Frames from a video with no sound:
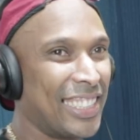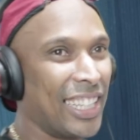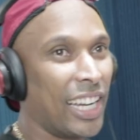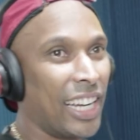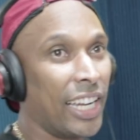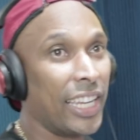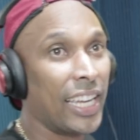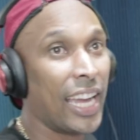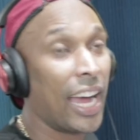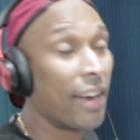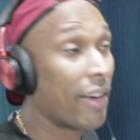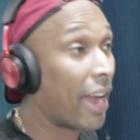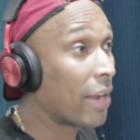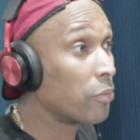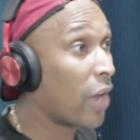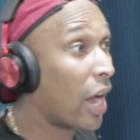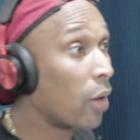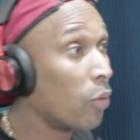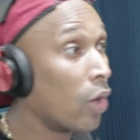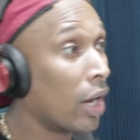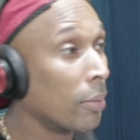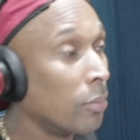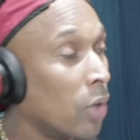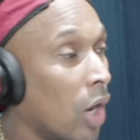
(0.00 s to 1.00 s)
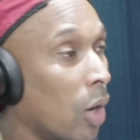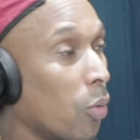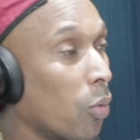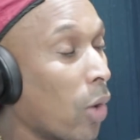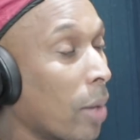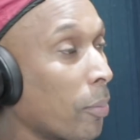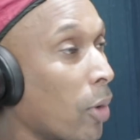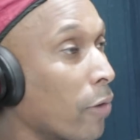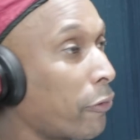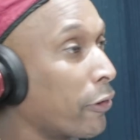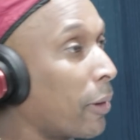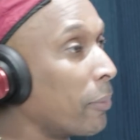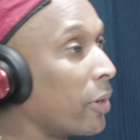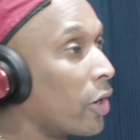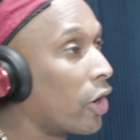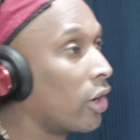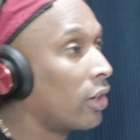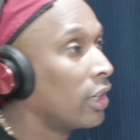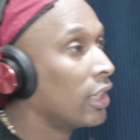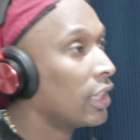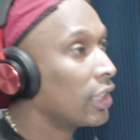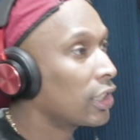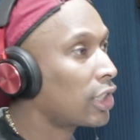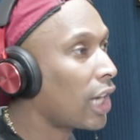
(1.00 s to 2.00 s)
Joy. All right, we have one more family
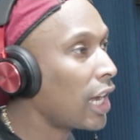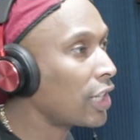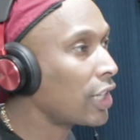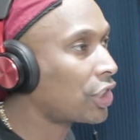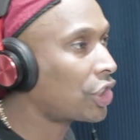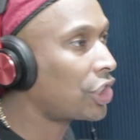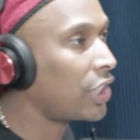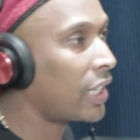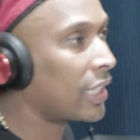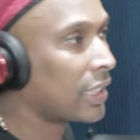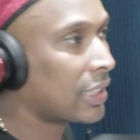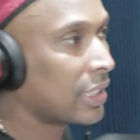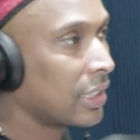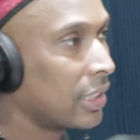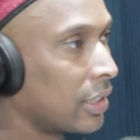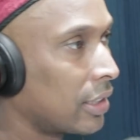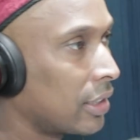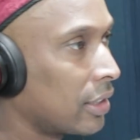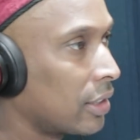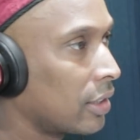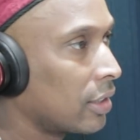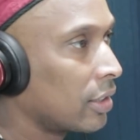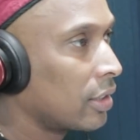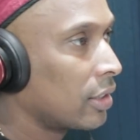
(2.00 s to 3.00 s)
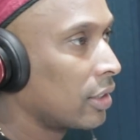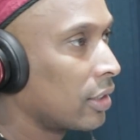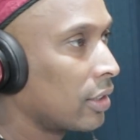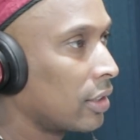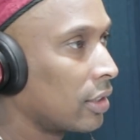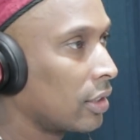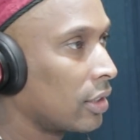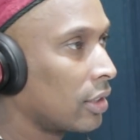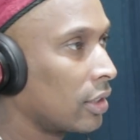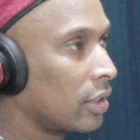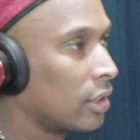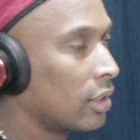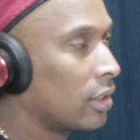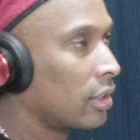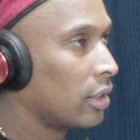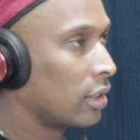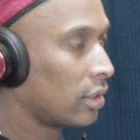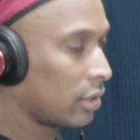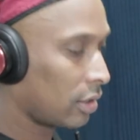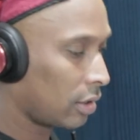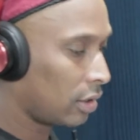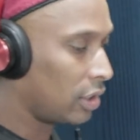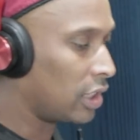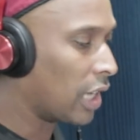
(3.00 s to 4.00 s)
row. Yeah. Touch
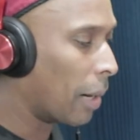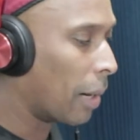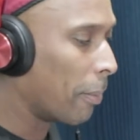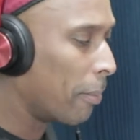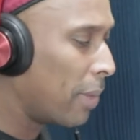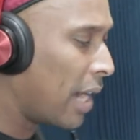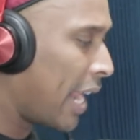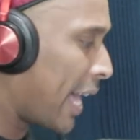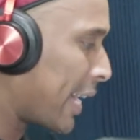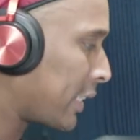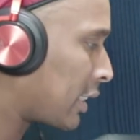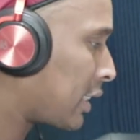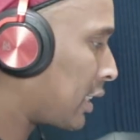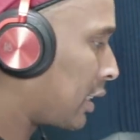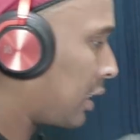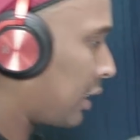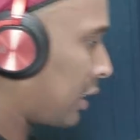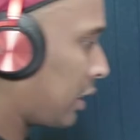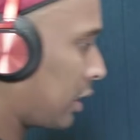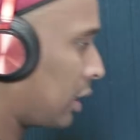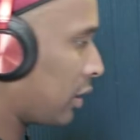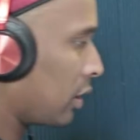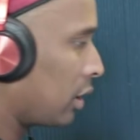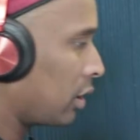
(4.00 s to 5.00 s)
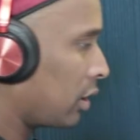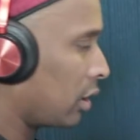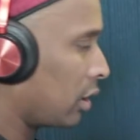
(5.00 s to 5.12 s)
it. Bobby. You're blessed.